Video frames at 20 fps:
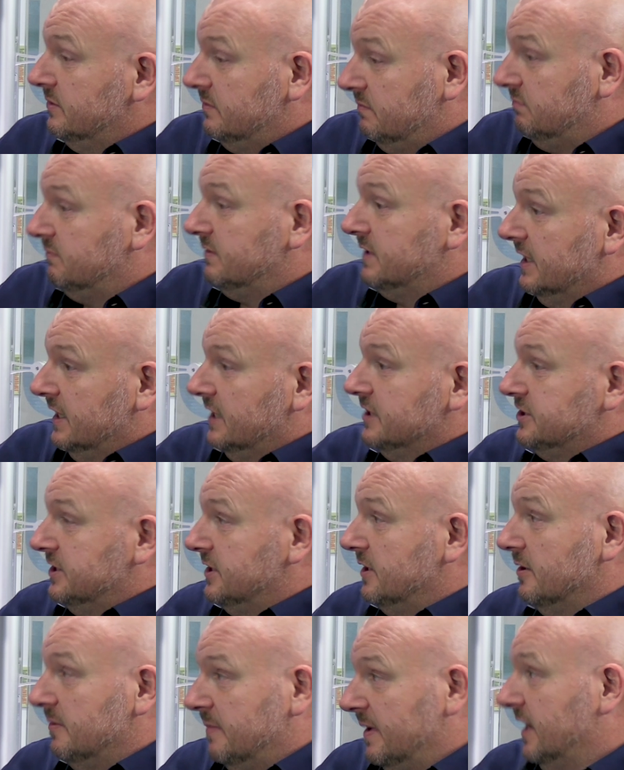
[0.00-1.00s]
you can
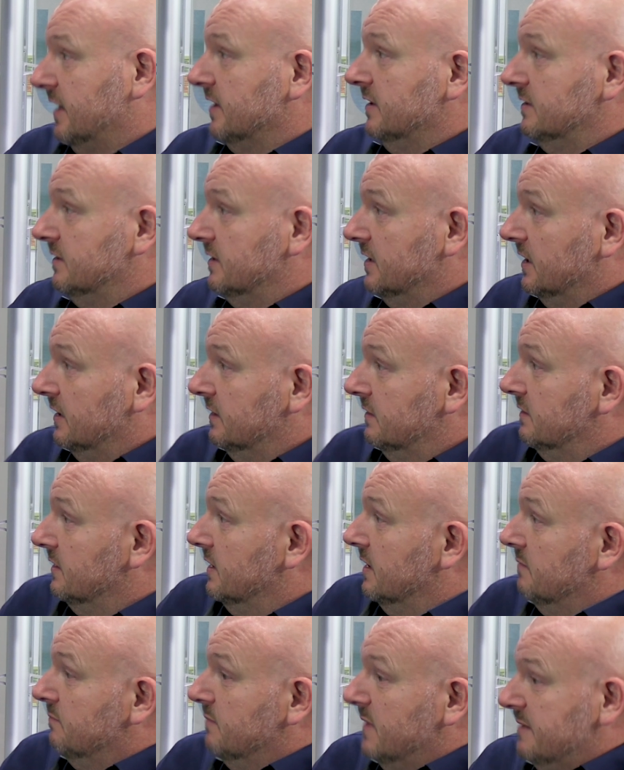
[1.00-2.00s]
actually go back and
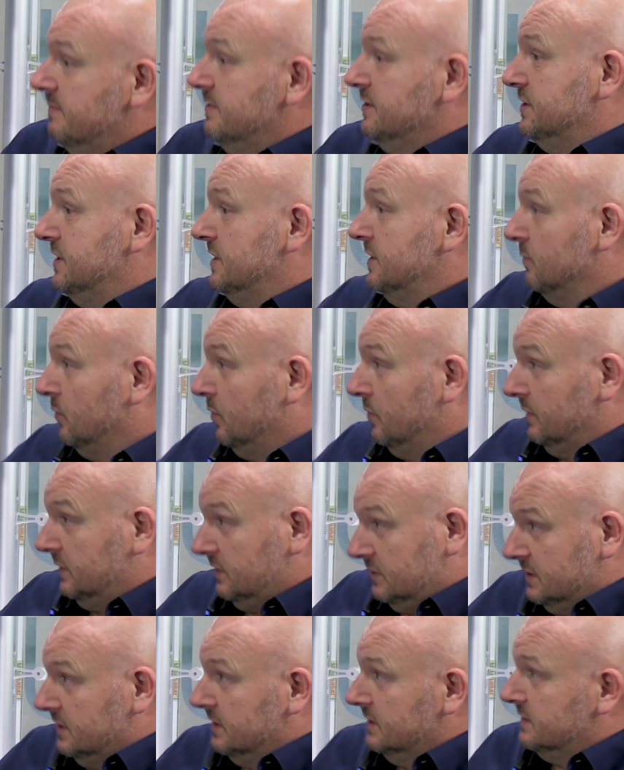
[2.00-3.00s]
maybe see the
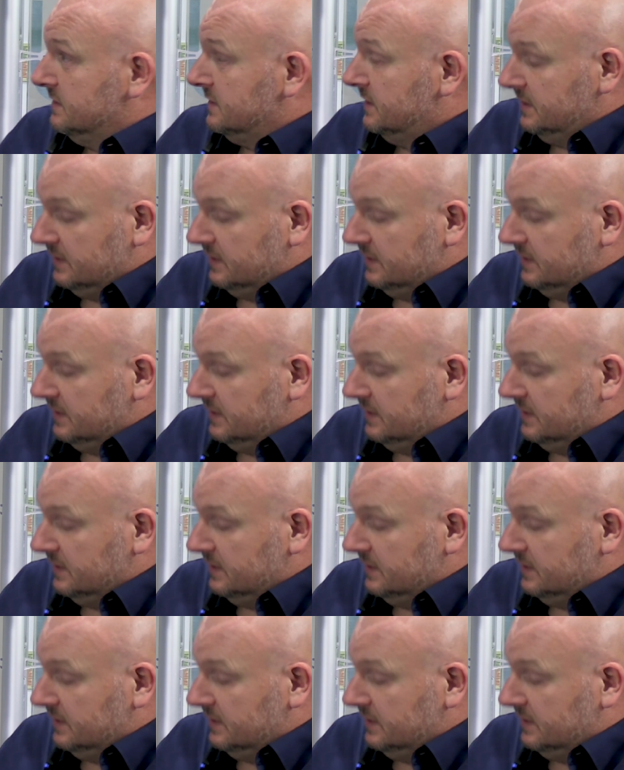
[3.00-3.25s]
warning signs